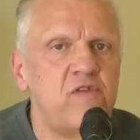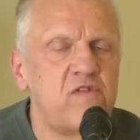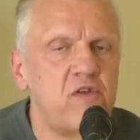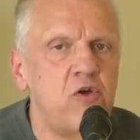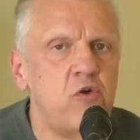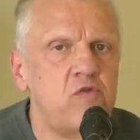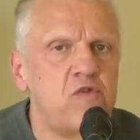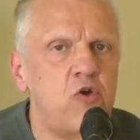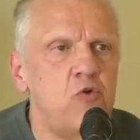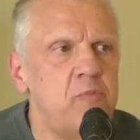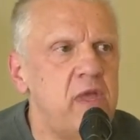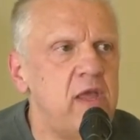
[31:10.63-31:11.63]
and so
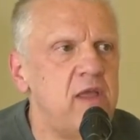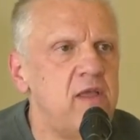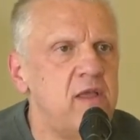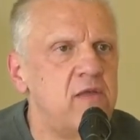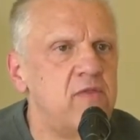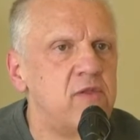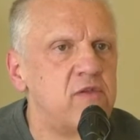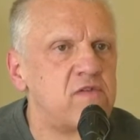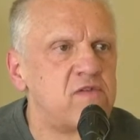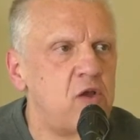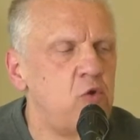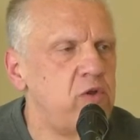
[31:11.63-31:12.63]
told me
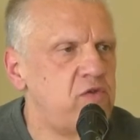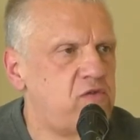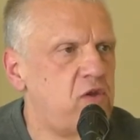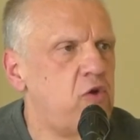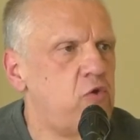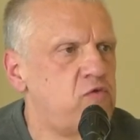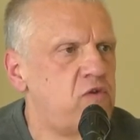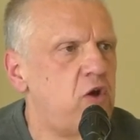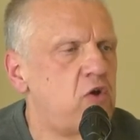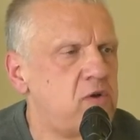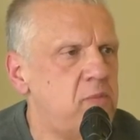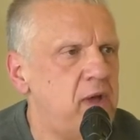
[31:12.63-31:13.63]
so and so
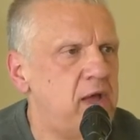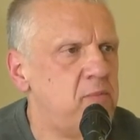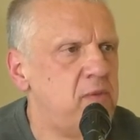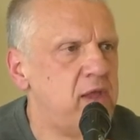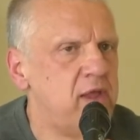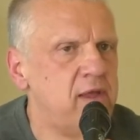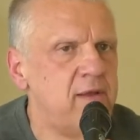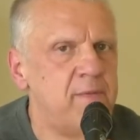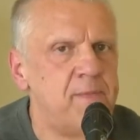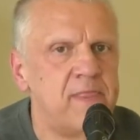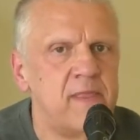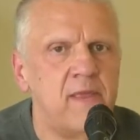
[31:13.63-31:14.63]
talked about me.
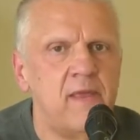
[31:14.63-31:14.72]
Yeah.